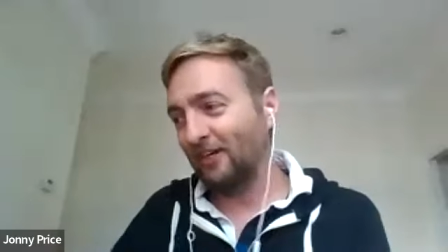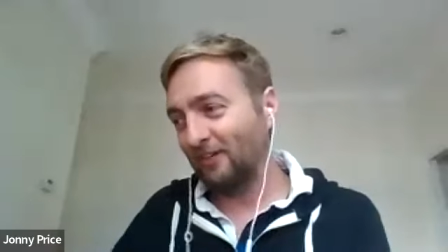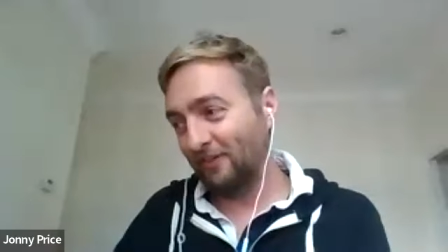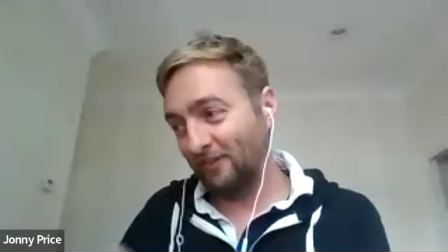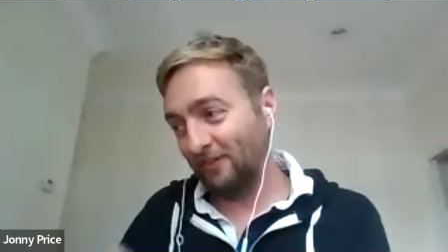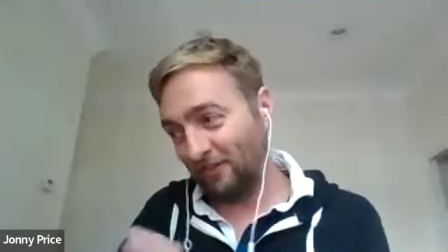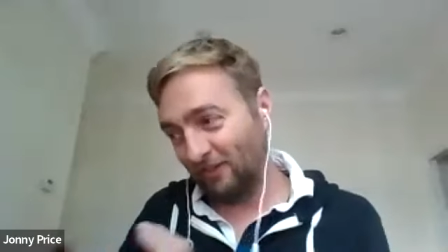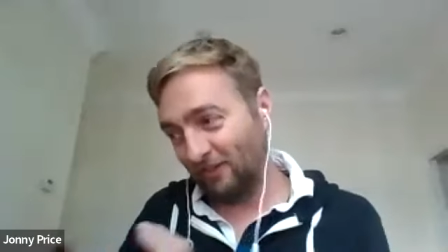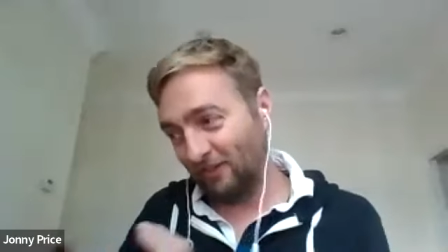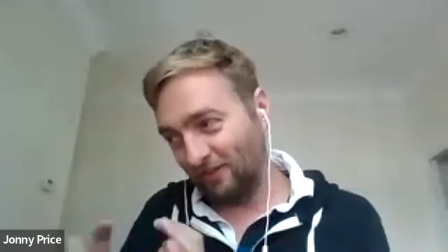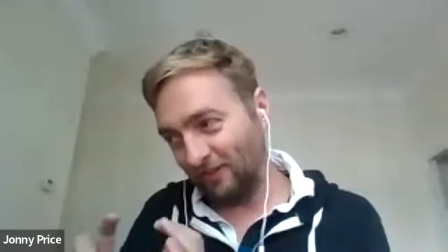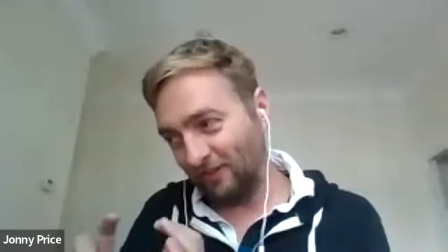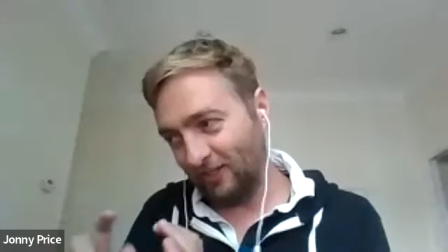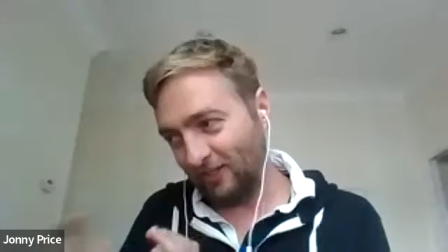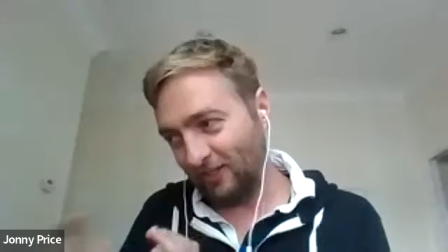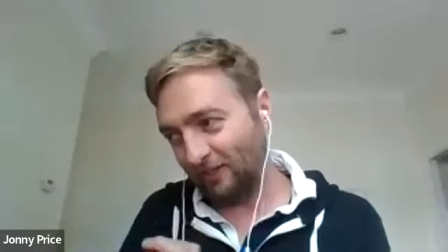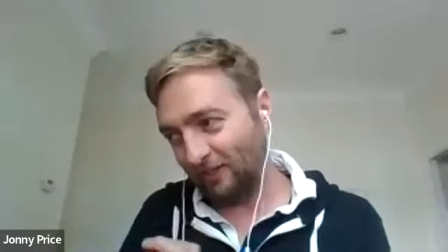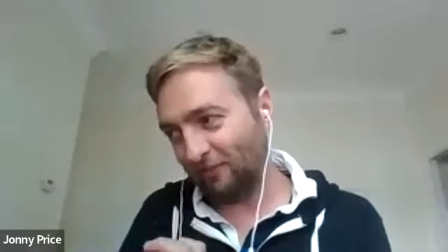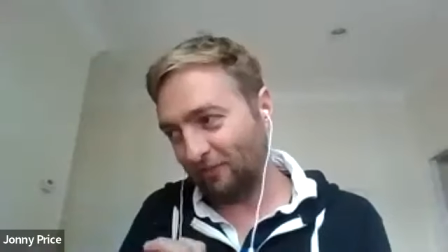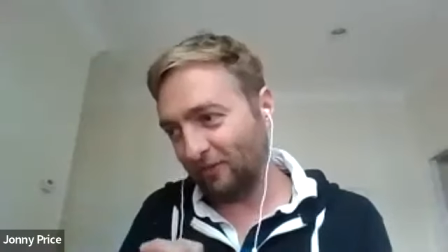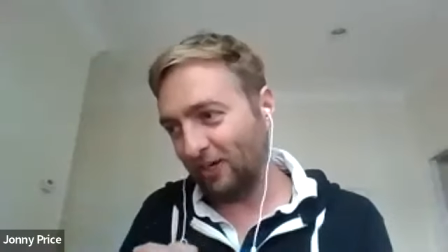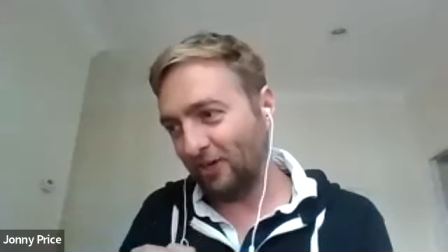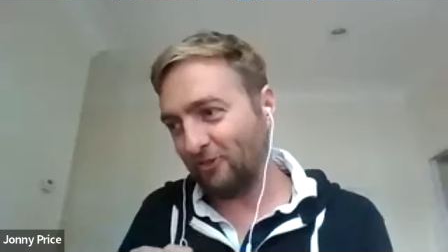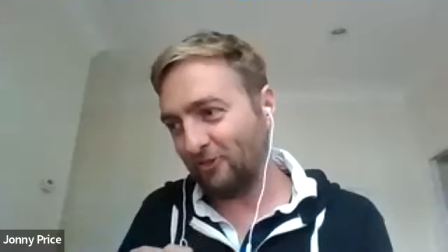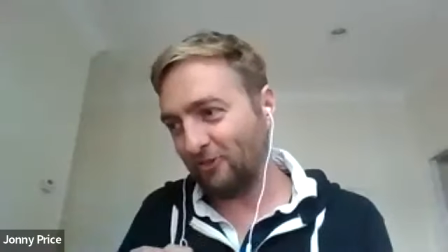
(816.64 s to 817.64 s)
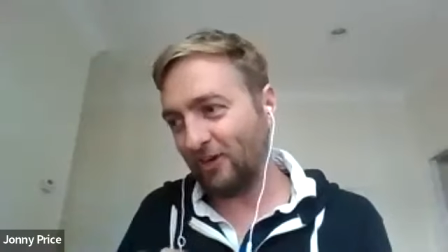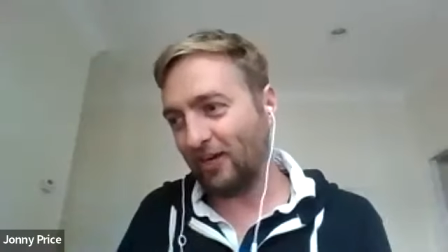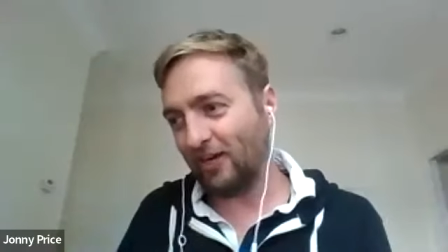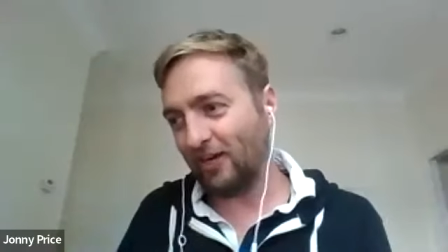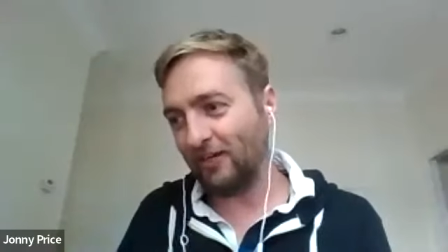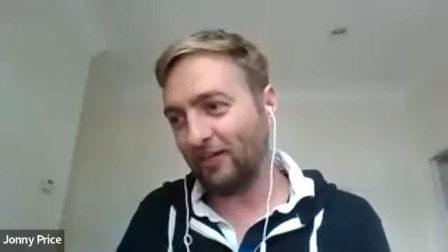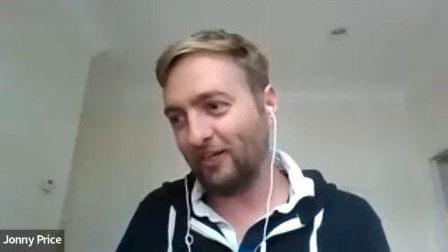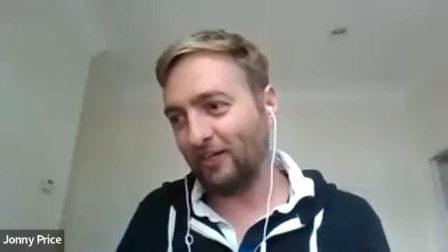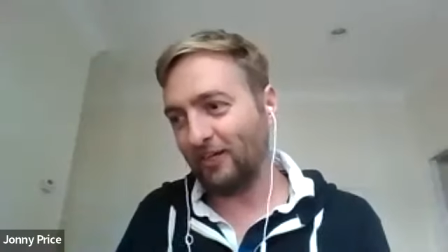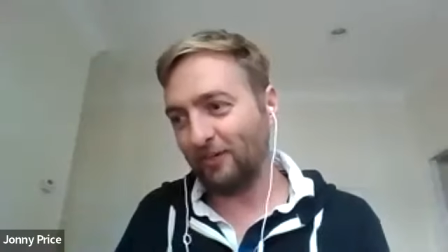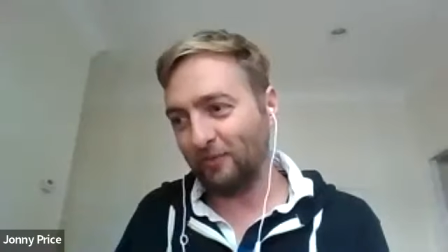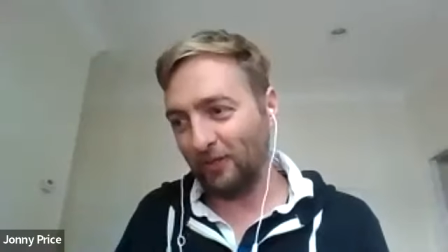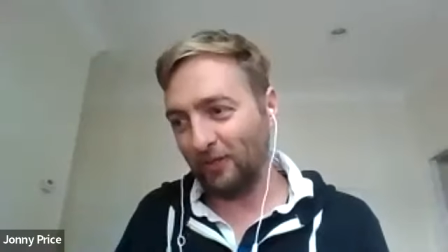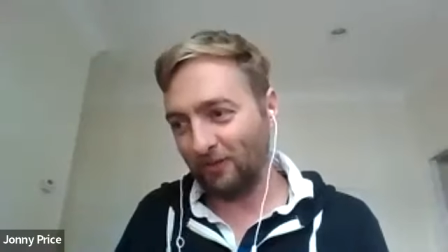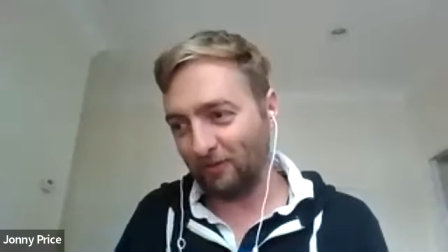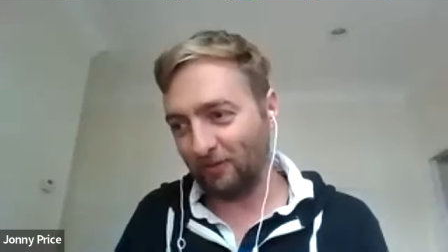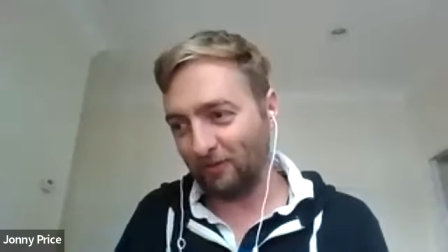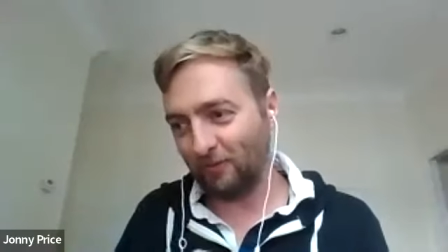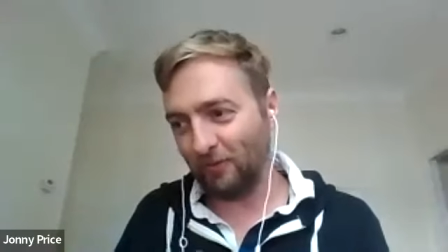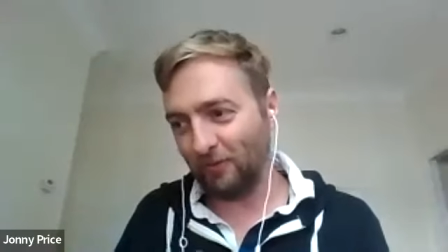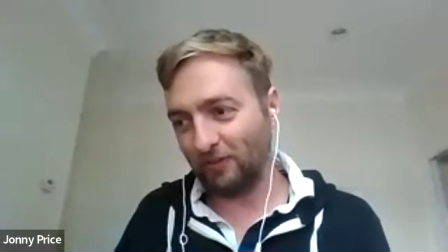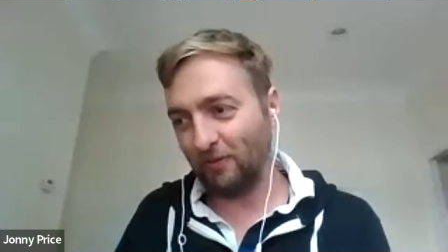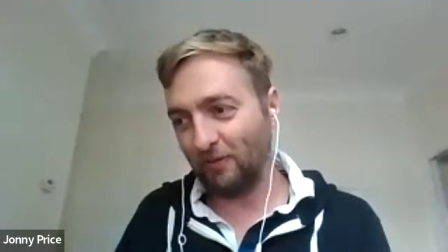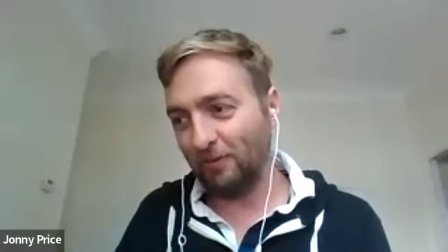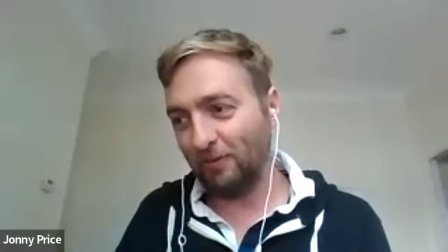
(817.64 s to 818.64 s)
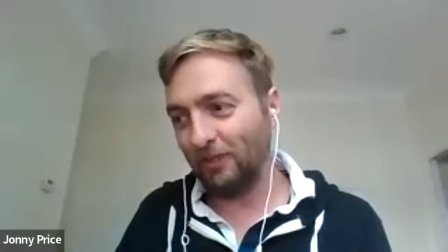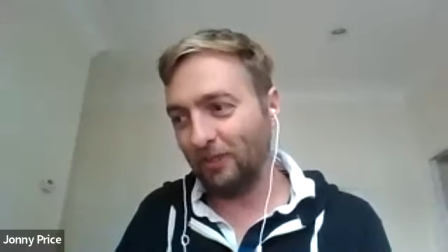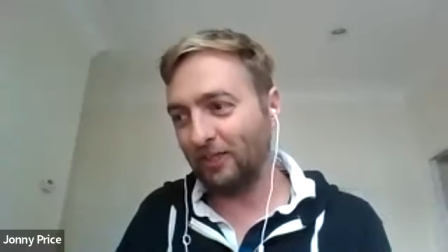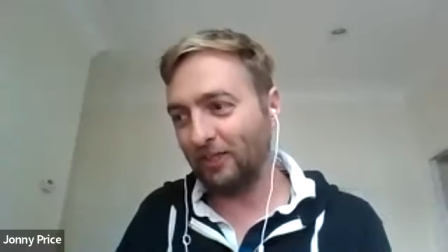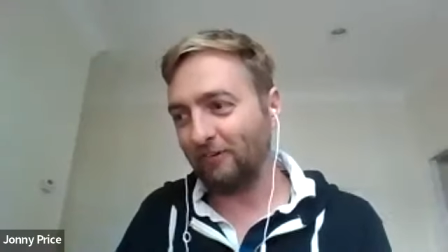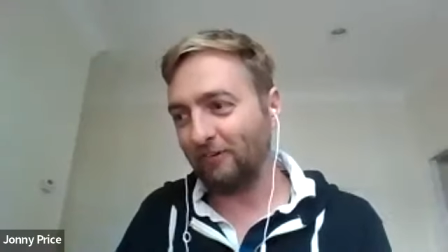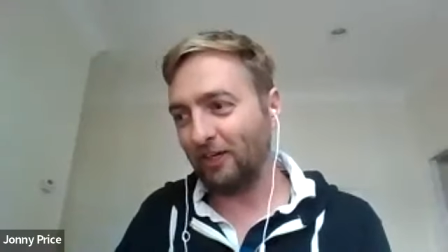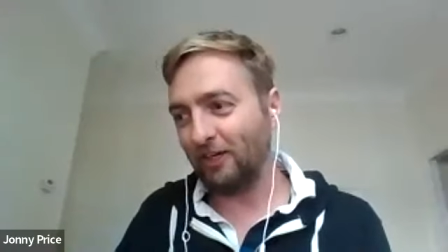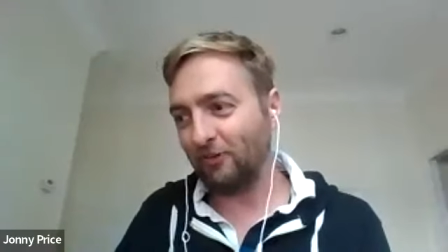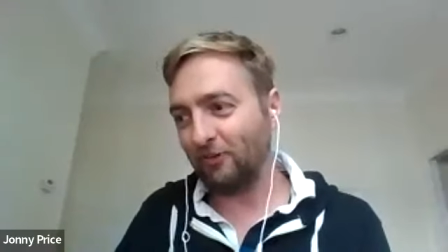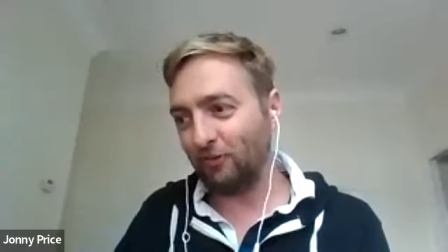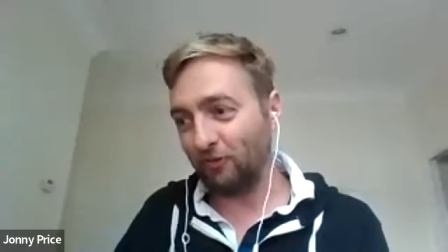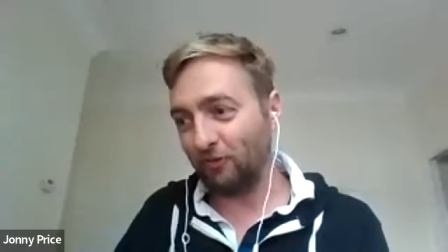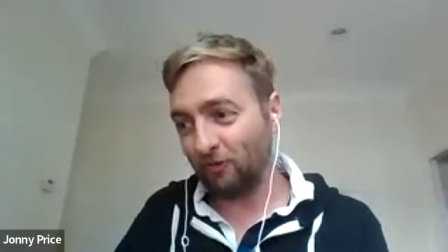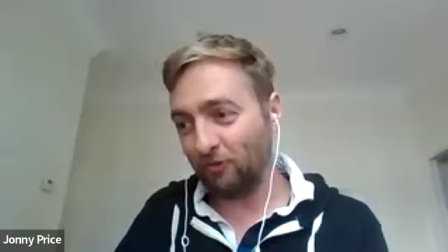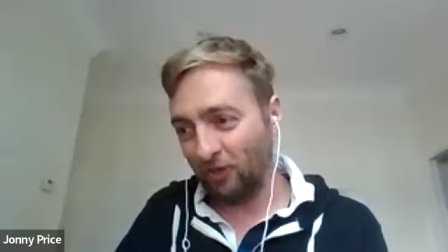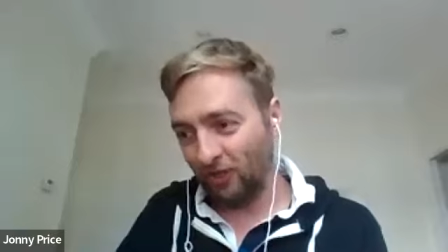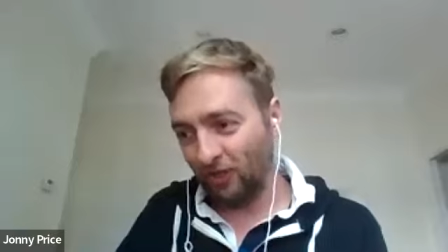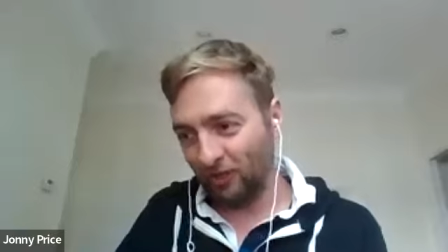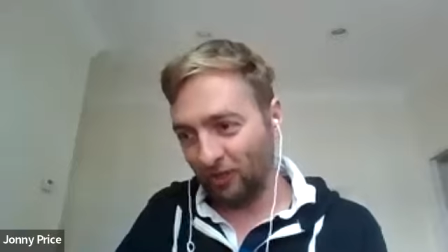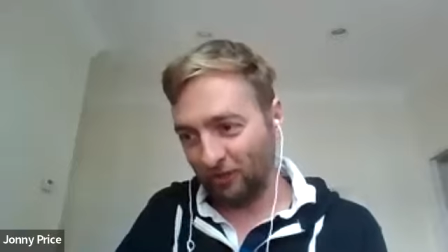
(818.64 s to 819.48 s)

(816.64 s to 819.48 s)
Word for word: the, the differentiator with with community rounds is